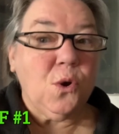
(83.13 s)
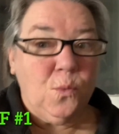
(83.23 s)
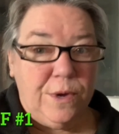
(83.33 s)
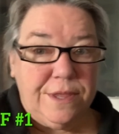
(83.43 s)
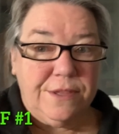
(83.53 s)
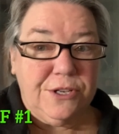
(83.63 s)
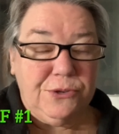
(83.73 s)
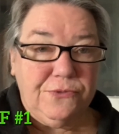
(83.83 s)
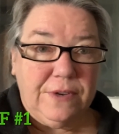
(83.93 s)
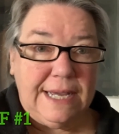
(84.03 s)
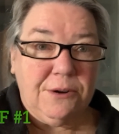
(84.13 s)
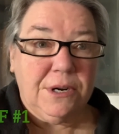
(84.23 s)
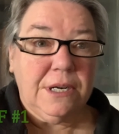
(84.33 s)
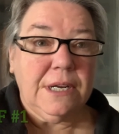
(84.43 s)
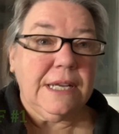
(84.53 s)
with the new
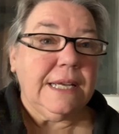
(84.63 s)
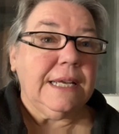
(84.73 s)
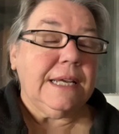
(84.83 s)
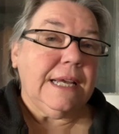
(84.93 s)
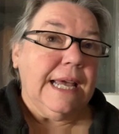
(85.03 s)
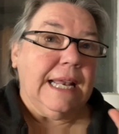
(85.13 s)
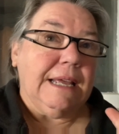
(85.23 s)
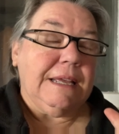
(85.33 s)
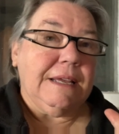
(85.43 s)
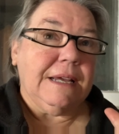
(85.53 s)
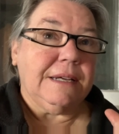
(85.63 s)
flour, and I